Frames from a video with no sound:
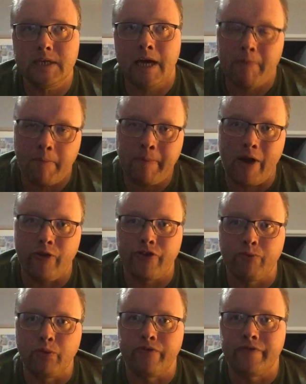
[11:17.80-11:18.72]
my
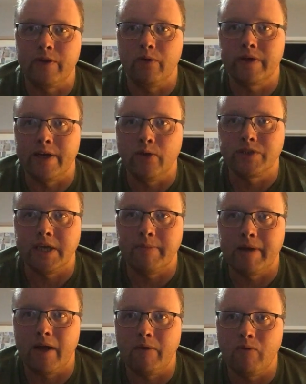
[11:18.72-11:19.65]
parents would feel guilty
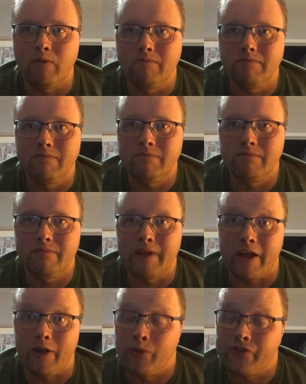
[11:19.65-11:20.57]
about
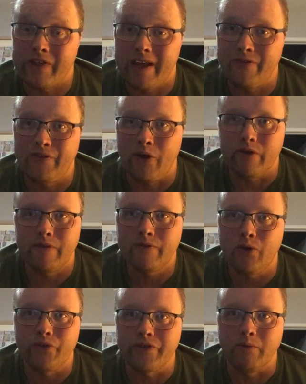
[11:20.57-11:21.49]
that it was their fault.
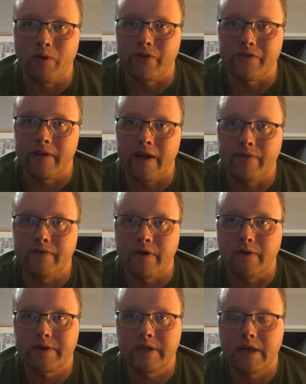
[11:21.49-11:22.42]
Of course it wasn't their
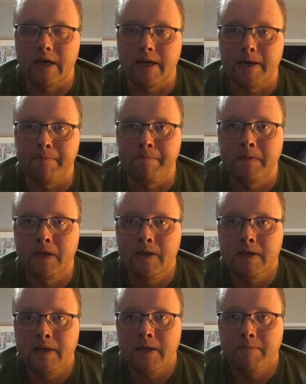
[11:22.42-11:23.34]
fault.
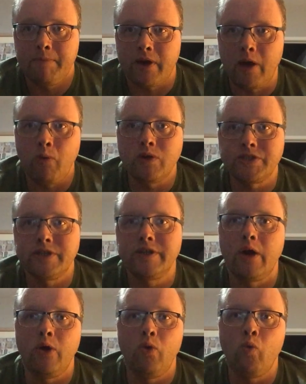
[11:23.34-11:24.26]
But I wanted to
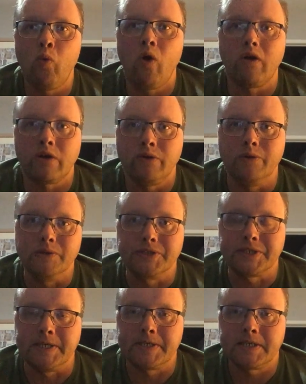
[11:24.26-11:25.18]
know what
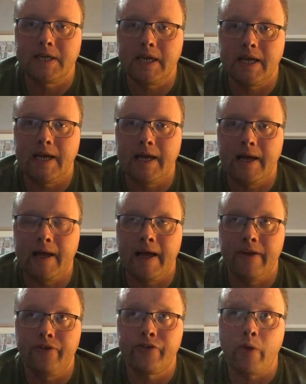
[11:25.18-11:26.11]
caused it.
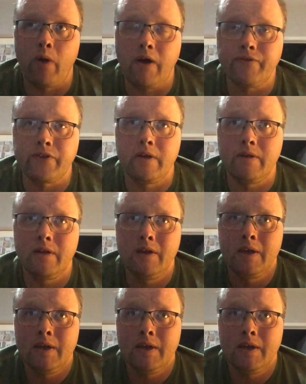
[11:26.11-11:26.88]
And so after,